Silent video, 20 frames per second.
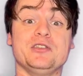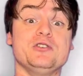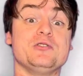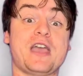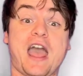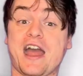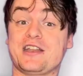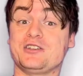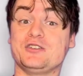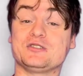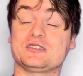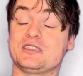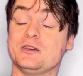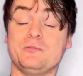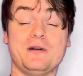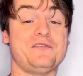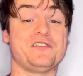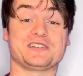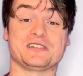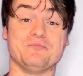you can use the
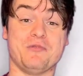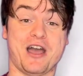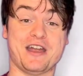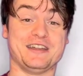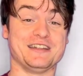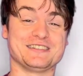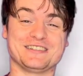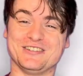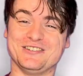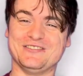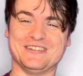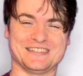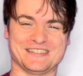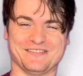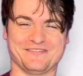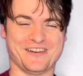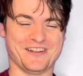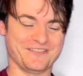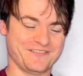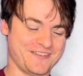wither to mine it too. It's a
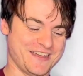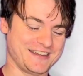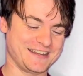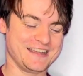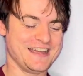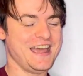fun thing.